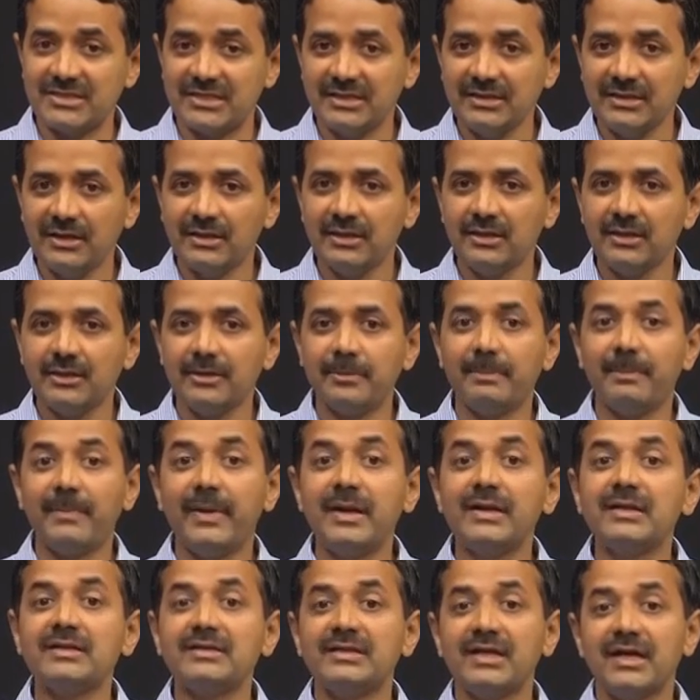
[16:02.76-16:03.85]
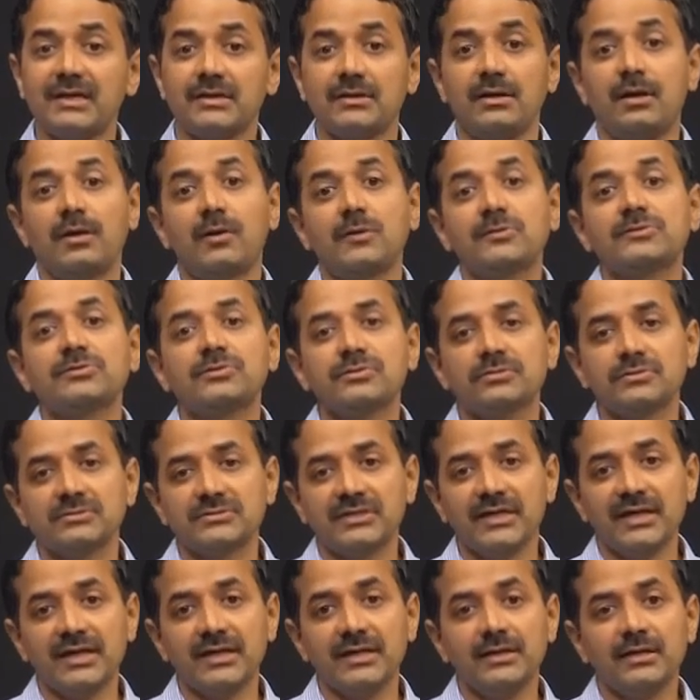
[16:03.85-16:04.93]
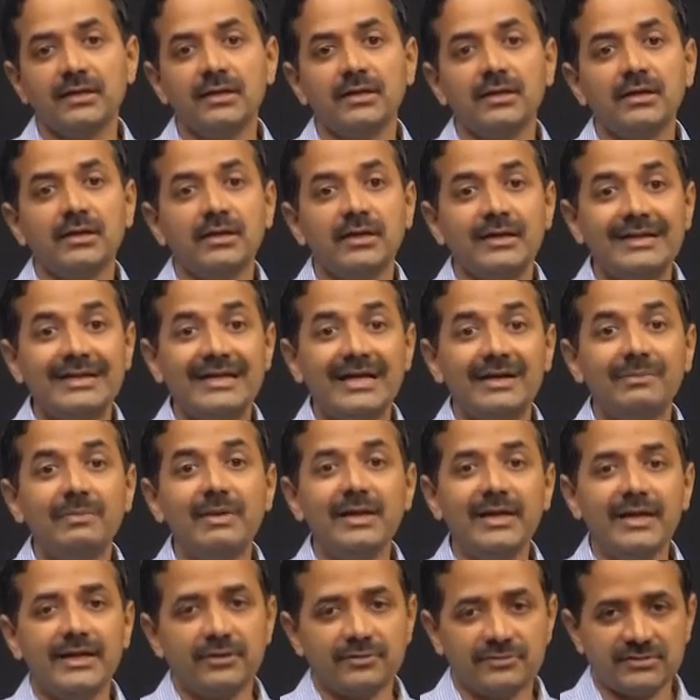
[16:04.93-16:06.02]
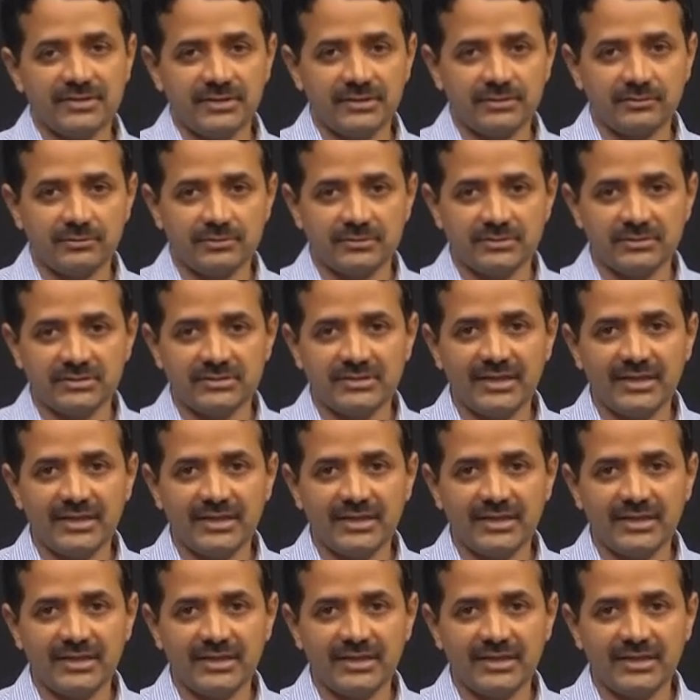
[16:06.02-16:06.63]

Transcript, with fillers: gene, but they are also they are double heterozygotes.